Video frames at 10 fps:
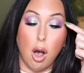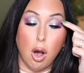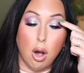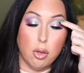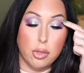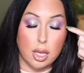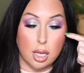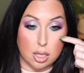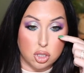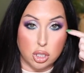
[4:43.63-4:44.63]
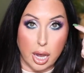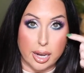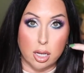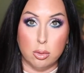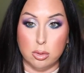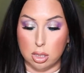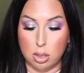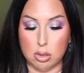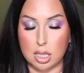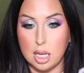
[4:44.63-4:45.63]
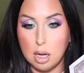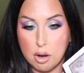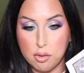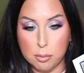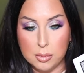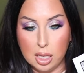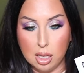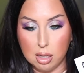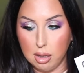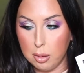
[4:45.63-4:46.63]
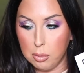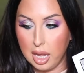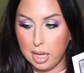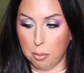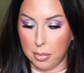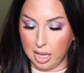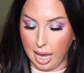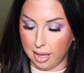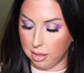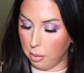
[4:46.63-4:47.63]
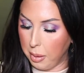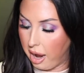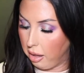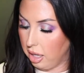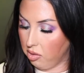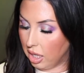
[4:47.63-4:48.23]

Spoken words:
All the shadows you see are from the Glam Light Michaela palette.